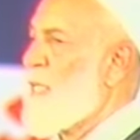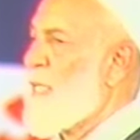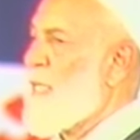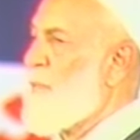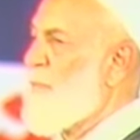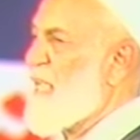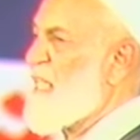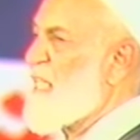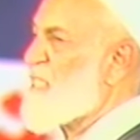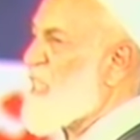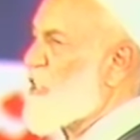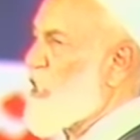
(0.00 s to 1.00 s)
he made
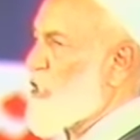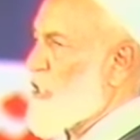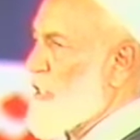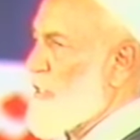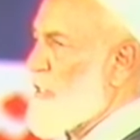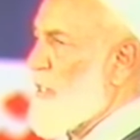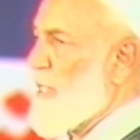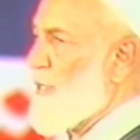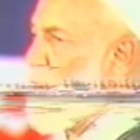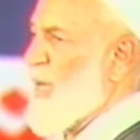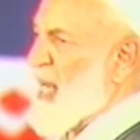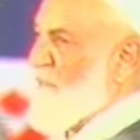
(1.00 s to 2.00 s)
these suggestions,
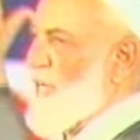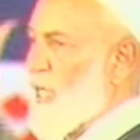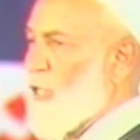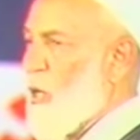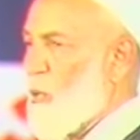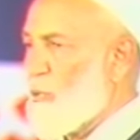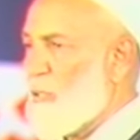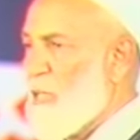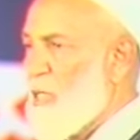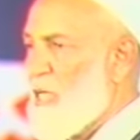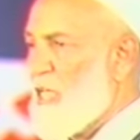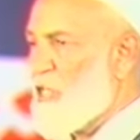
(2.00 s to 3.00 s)
wherever he
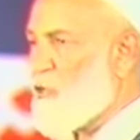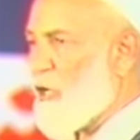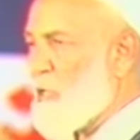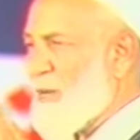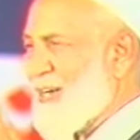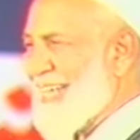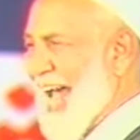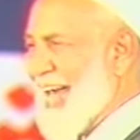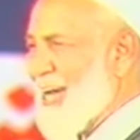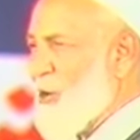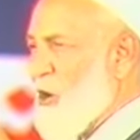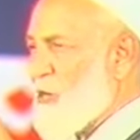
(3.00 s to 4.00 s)
goes, he's talking about
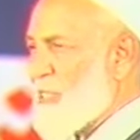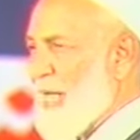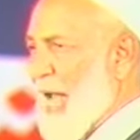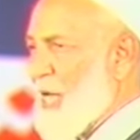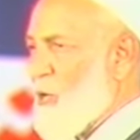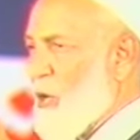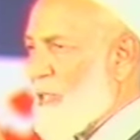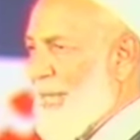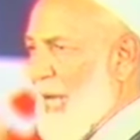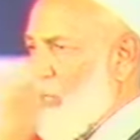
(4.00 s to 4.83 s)
dialogue.